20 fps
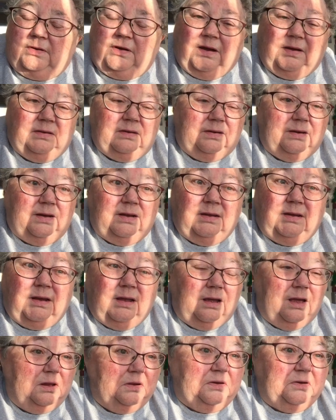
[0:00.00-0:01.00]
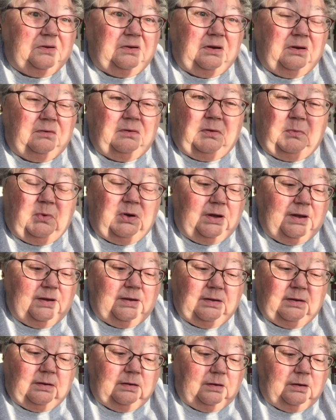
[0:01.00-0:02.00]
yesterday. I just don't know why it
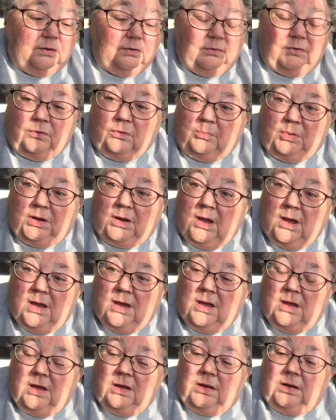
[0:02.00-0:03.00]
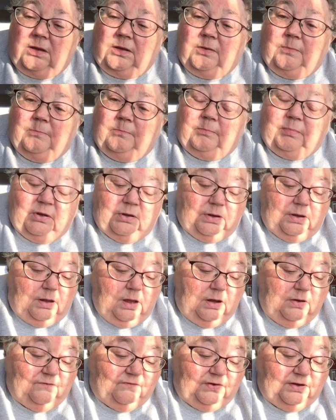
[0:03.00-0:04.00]
didn't load up, but
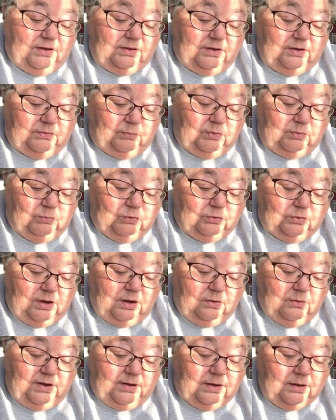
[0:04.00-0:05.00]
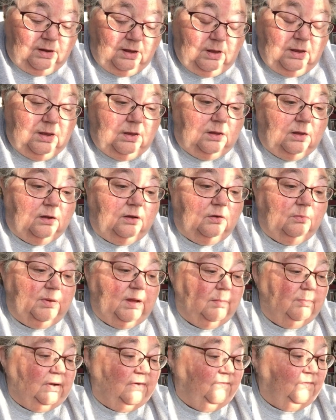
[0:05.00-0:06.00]
hopefully this one will go in and you'll be
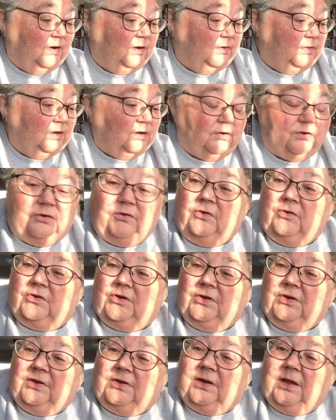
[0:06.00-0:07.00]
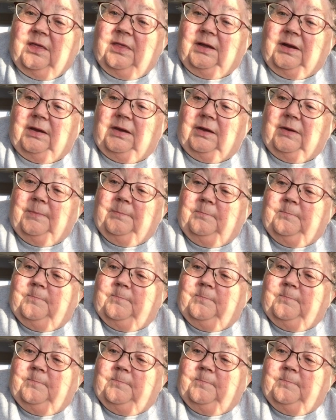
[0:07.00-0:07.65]
able to follow the instructions. Thank you.